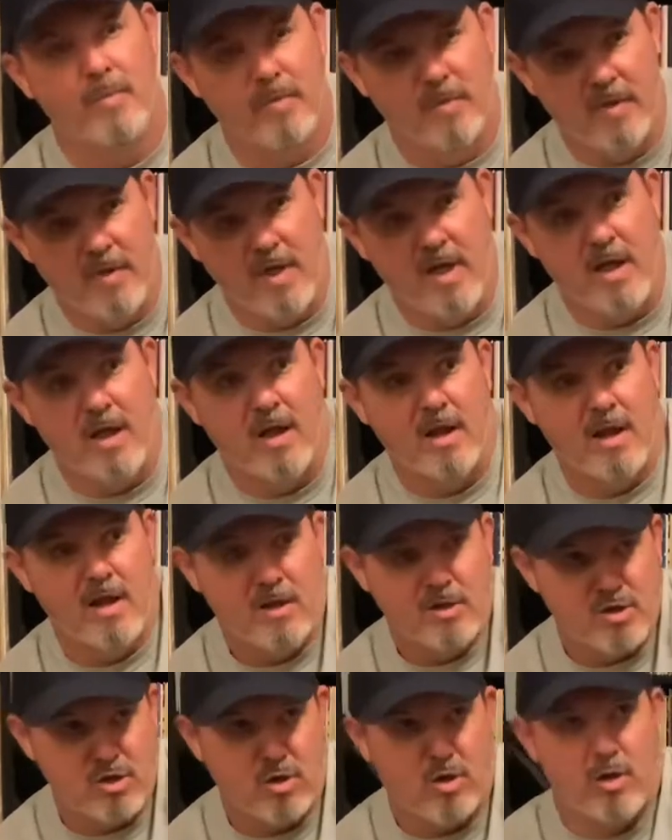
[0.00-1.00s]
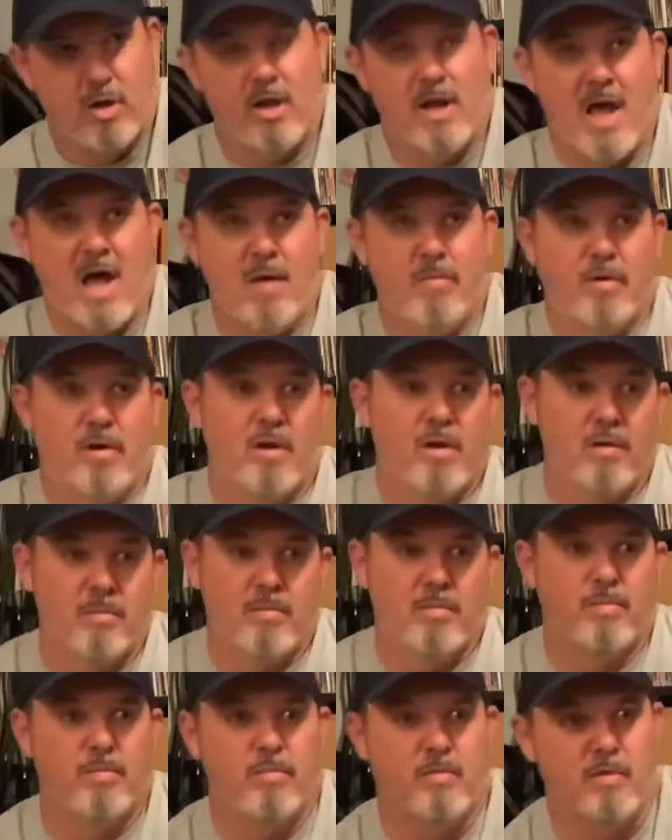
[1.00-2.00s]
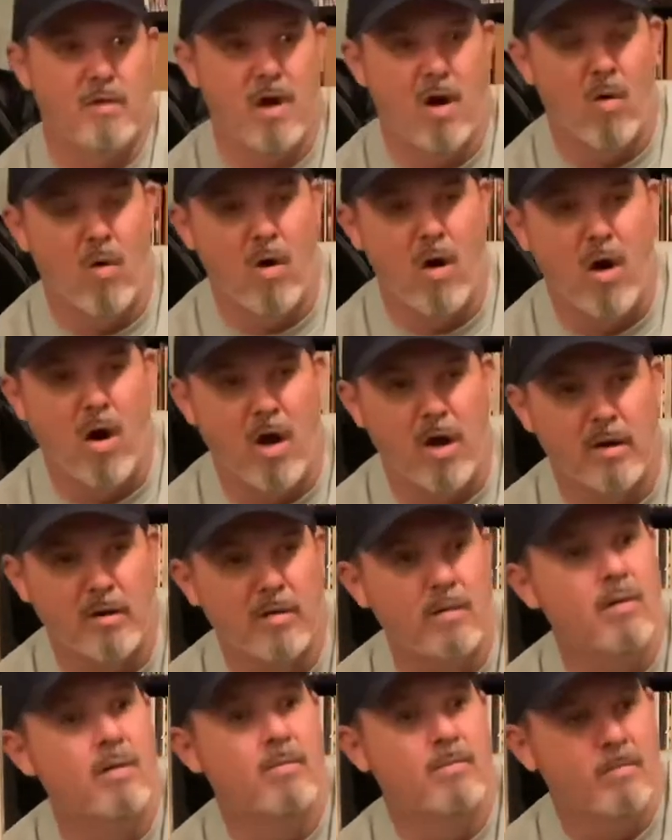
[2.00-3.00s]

Then, should it happen to go on,